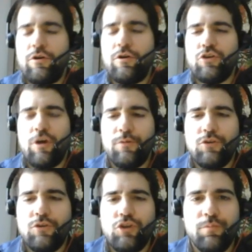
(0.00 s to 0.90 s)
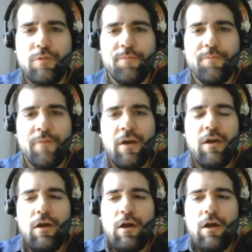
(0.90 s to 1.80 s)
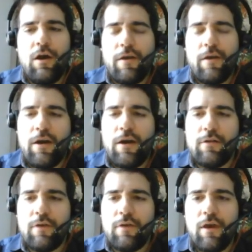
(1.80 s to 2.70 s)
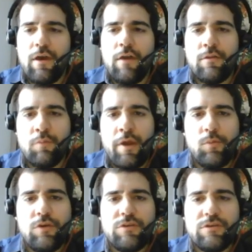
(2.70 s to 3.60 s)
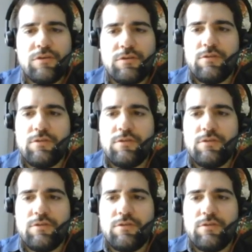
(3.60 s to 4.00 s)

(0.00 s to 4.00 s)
Championship. I had again the black pieces,